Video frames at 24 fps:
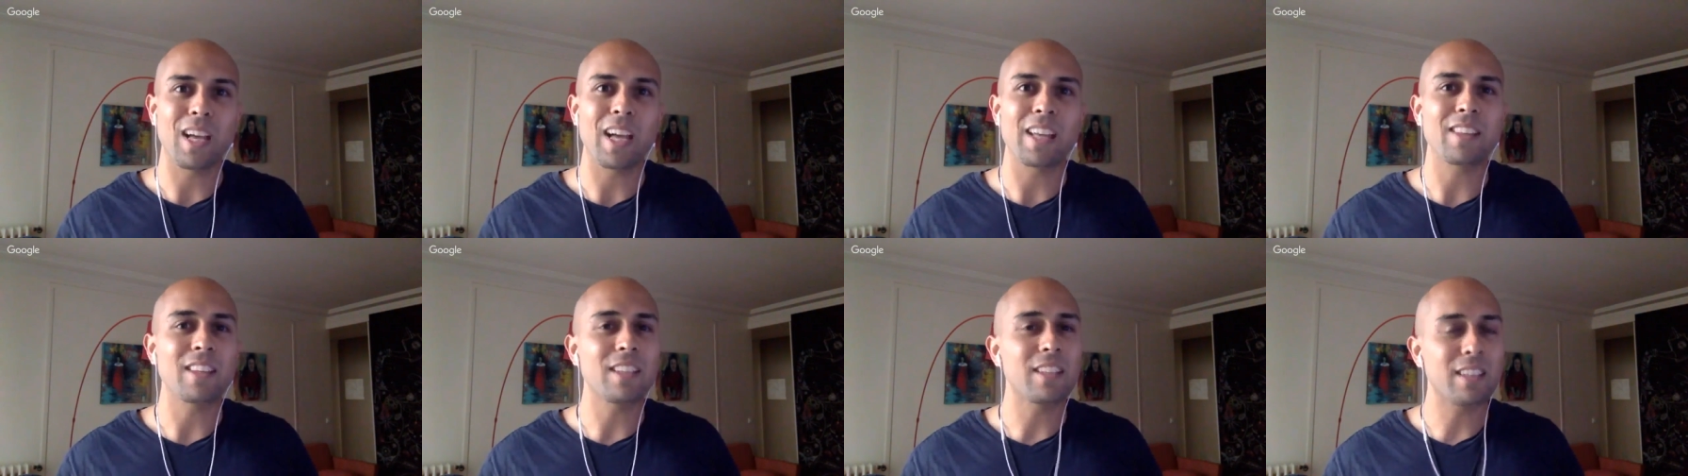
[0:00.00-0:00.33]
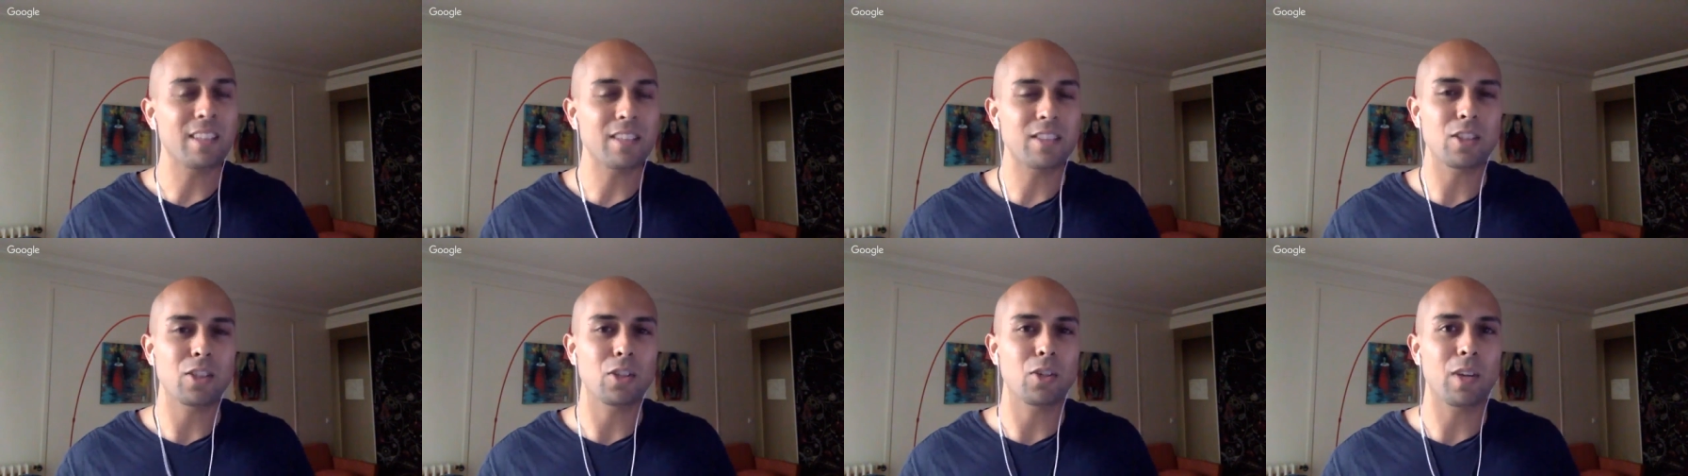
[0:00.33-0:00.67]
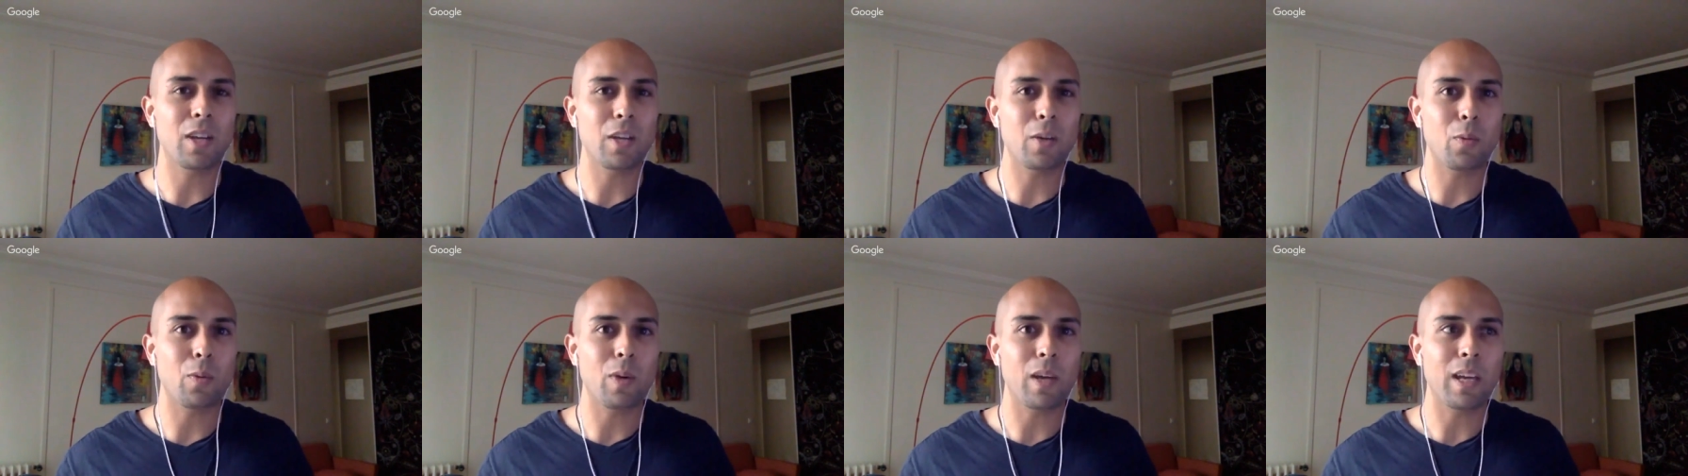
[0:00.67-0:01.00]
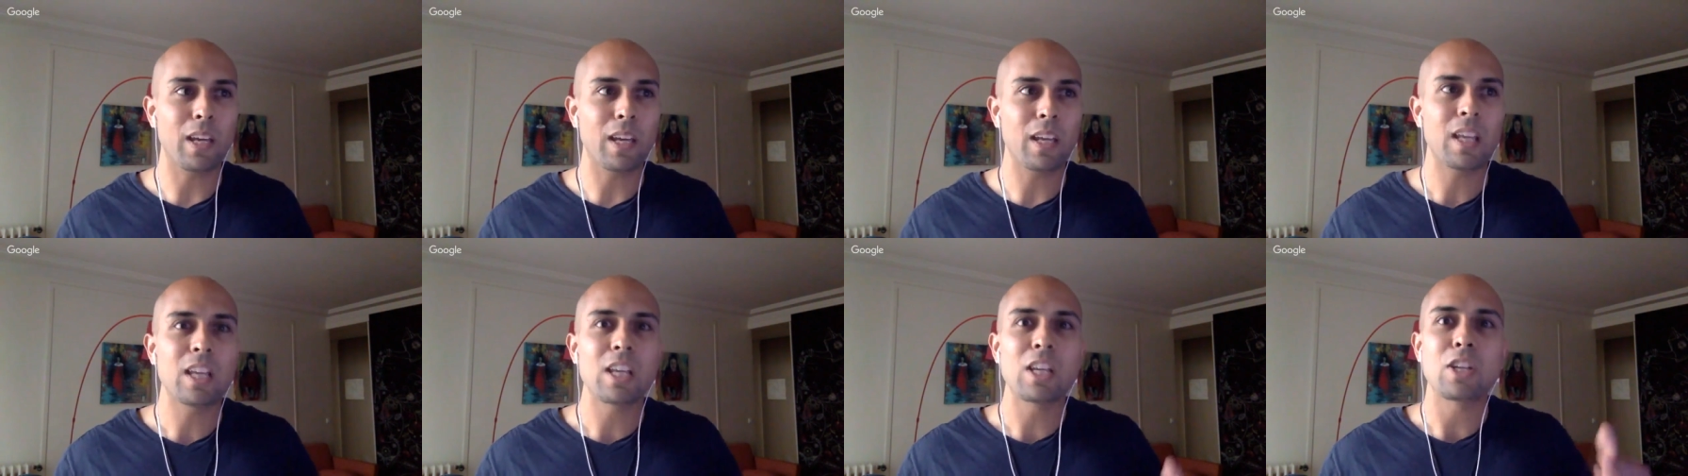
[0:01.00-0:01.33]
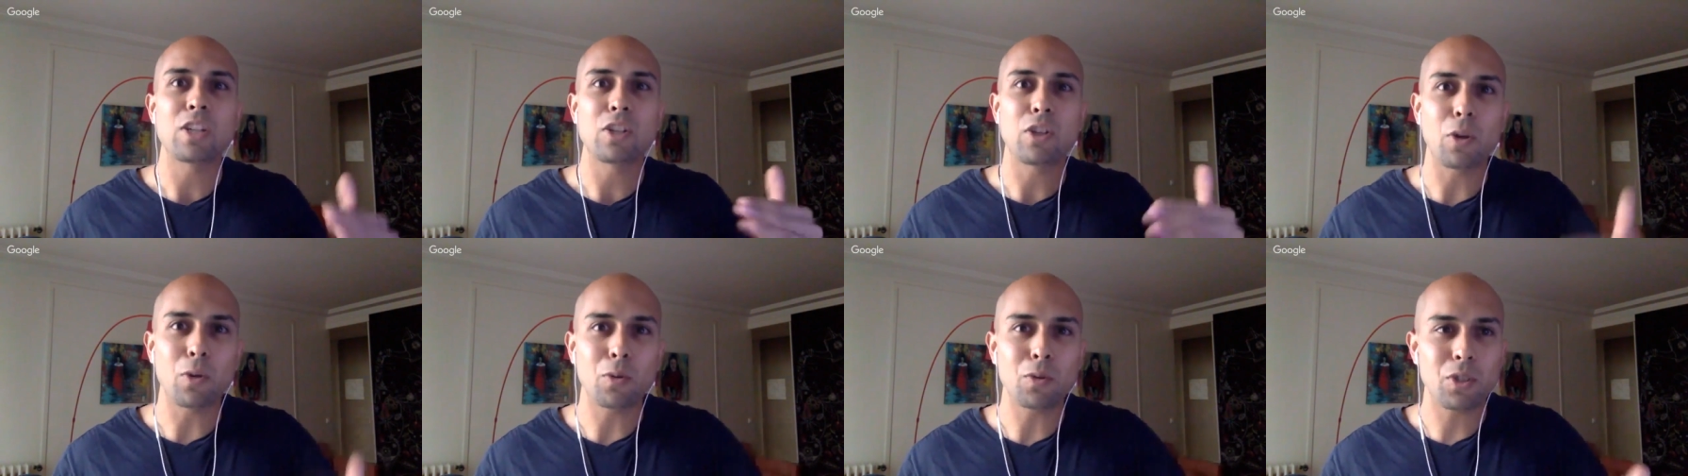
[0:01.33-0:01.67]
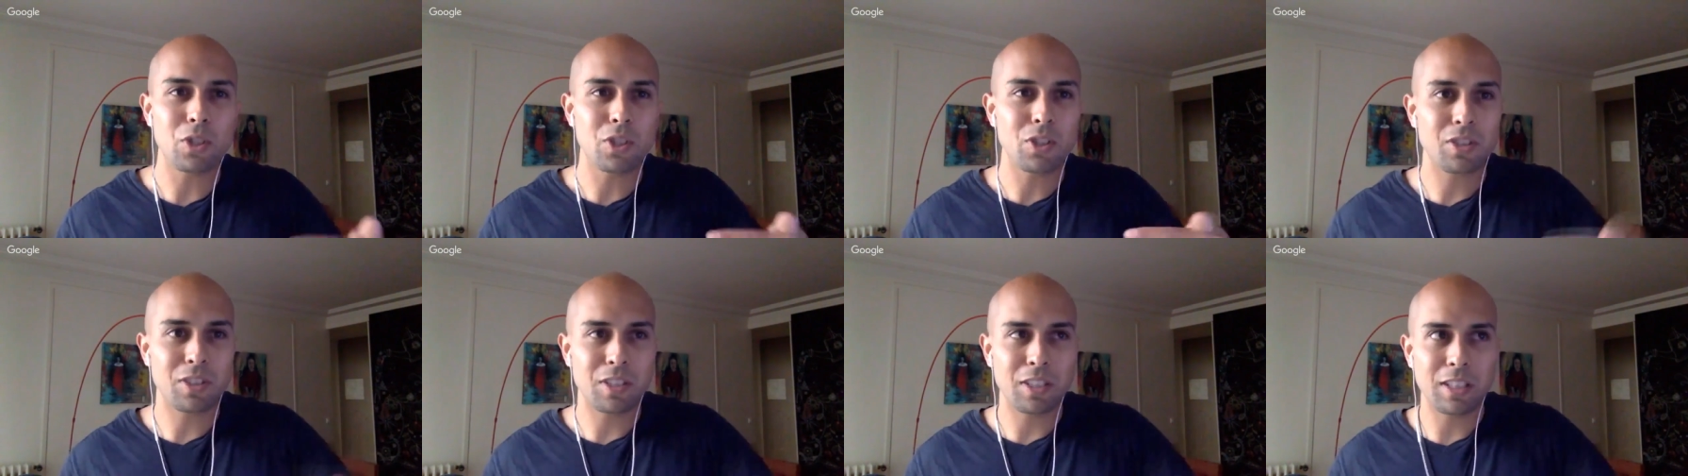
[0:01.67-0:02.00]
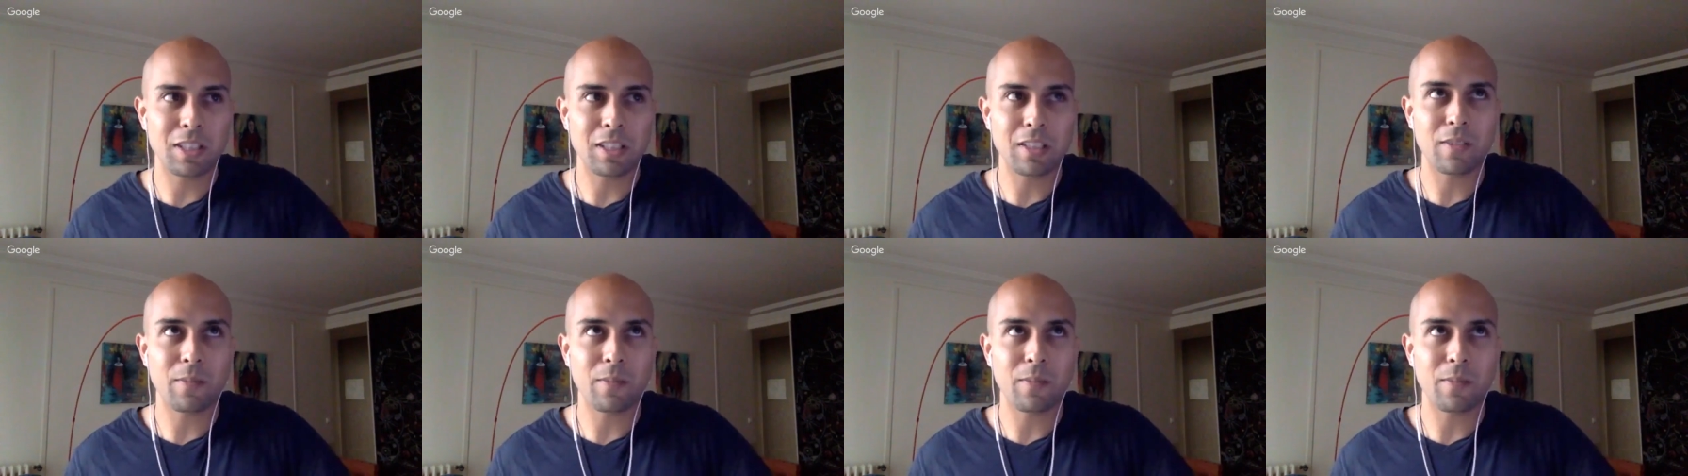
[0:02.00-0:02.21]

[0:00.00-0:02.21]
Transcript: I think that's a great way. Don't just